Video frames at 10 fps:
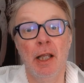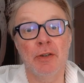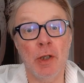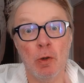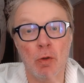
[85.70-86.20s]

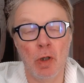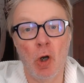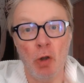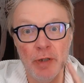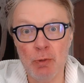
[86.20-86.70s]
So
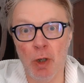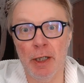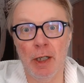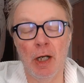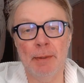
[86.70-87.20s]
on this
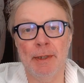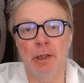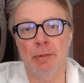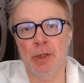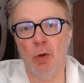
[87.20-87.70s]
one, I'm
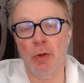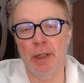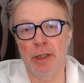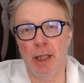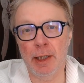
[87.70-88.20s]
going to be
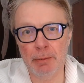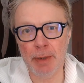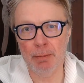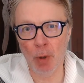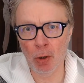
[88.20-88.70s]
talking a little
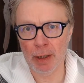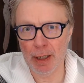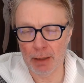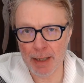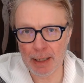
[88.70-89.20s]
bit more
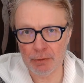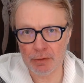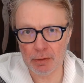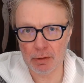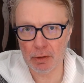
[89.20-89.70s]

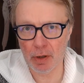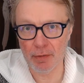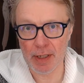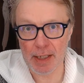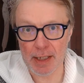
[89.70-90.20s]
about
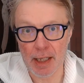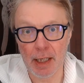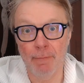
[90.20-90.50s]
the